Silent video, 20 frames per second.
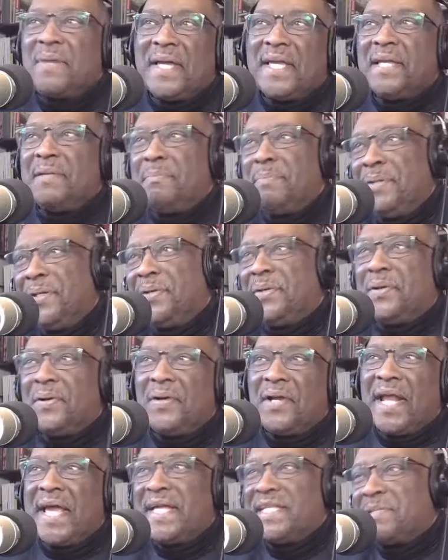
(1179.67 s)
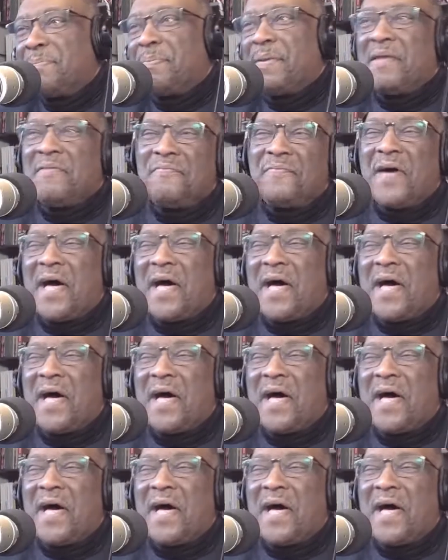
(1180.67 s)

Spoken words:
my computer and I had to pay